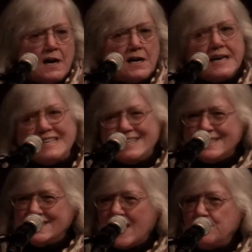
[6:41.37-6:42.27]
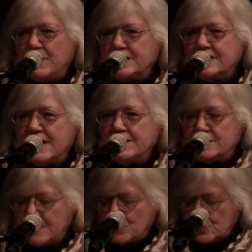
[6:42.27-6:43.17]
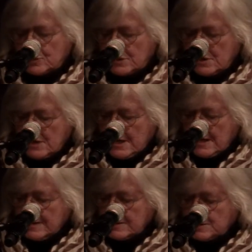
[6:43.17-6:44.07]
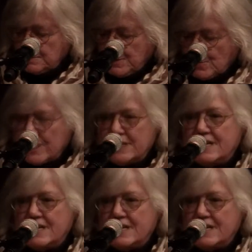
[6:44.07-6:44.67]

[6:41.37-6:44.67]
uh, exist side by side essentially in this period.